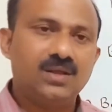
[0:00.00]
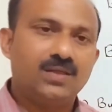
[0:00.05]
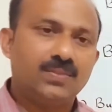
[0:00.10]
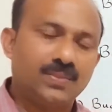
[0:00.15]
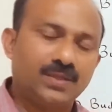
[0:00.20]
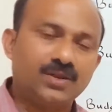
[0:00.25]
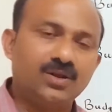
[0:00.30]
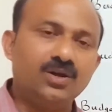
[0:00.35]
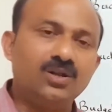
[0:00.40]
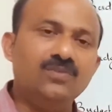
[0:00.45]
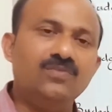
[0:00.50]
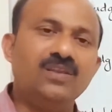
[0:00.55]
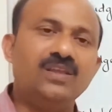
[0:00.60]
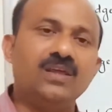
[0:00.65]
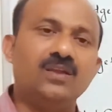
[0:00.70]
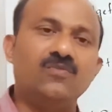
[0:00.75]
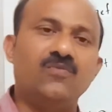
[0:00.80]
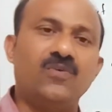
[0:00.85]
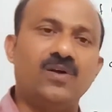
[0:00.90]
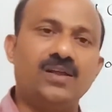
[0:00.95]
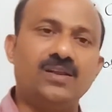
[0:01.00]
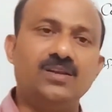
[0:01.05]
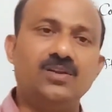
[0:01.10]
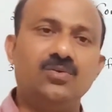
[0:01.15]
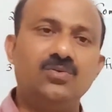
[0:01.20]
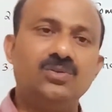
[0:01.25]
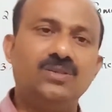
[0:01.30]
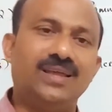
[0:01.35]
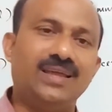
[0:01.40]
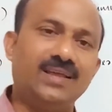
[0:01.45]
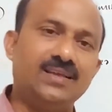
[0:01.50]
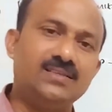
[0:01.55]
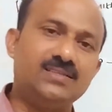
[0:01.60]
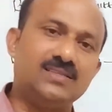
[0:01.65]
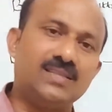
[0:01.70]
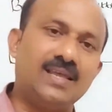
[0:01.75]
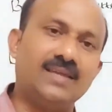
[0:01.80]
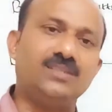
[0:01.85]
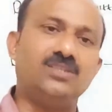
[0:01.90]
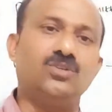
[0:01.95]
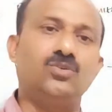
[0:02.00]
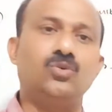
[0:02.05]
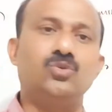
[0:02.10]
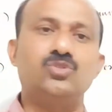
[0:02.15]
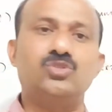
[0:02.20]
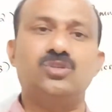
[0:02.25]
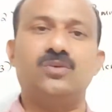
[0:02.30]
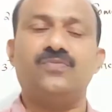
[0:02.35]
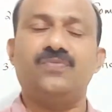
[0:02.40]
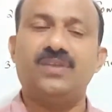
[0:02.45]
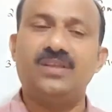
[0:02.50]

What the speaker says: Then only we can find out the exact cost of